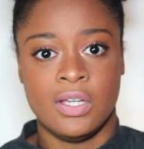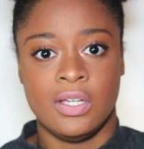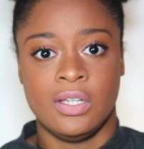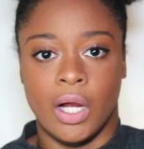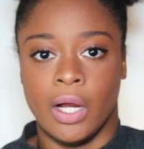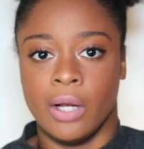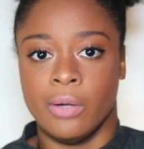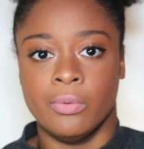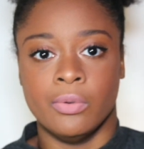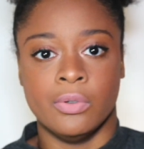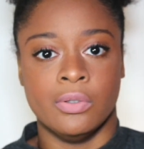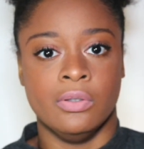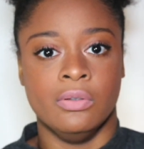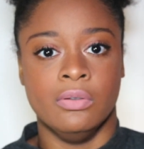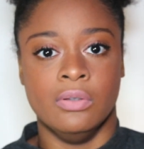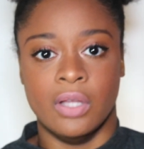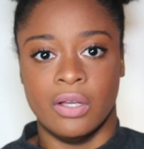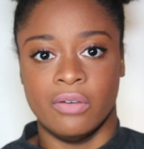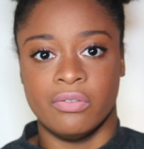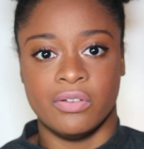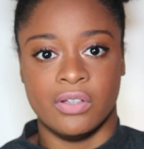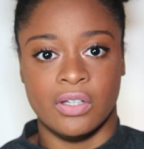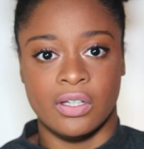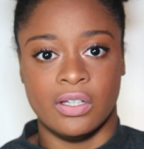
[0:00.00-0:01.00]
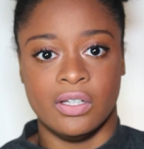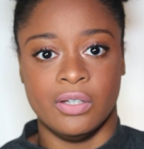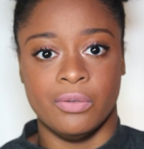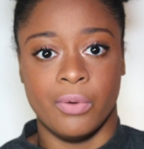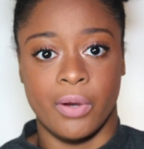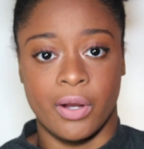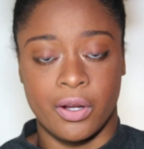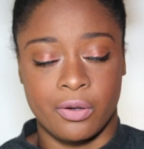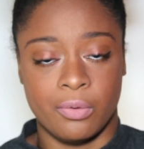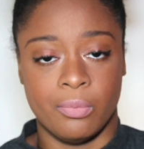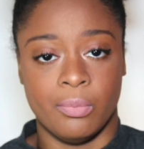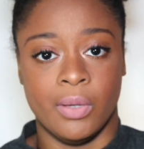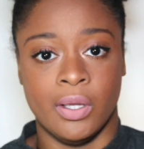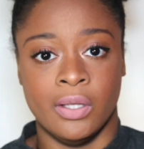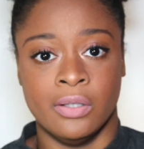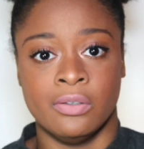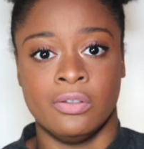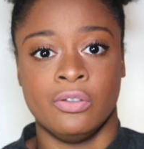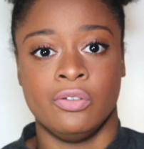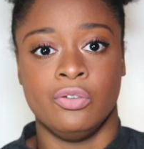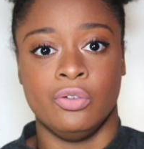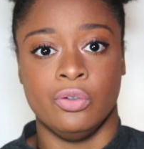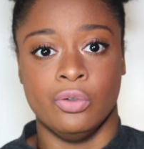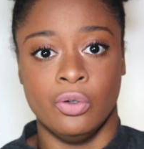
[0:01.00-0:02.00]
I would definitely
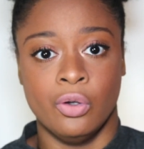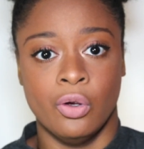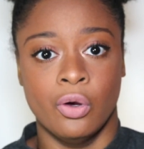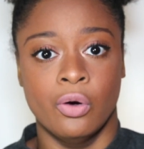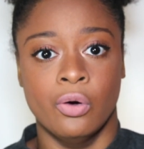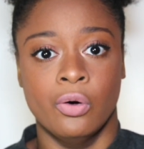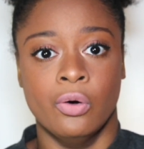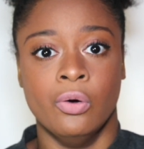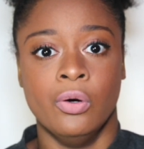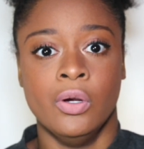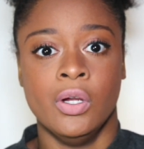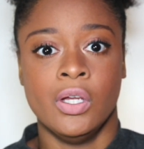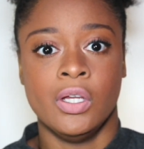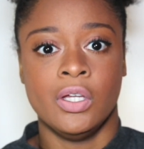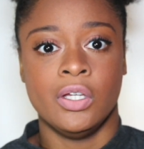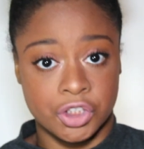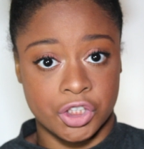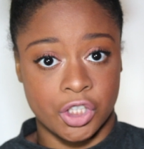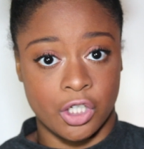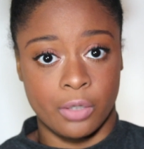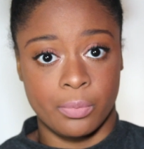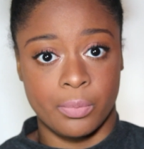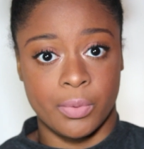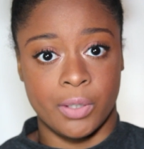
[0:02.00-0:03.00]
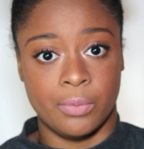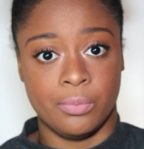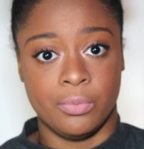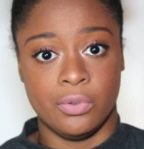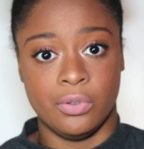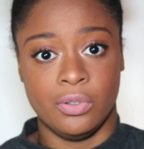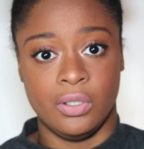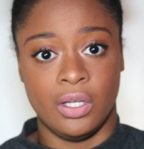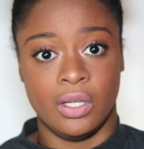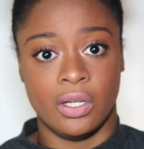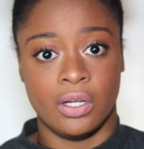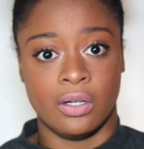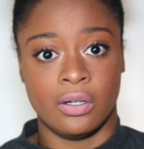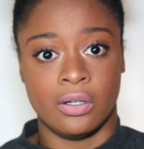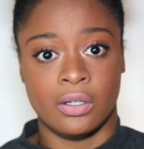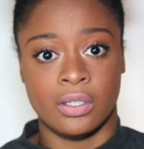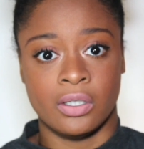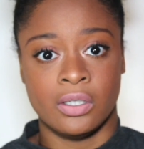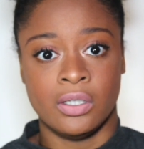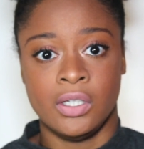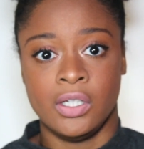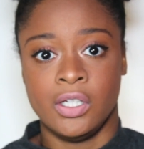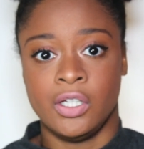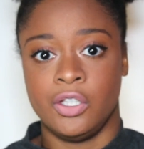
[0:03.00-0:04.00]
recommend to go shop at Beauty
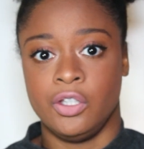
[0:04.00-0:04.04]
Era.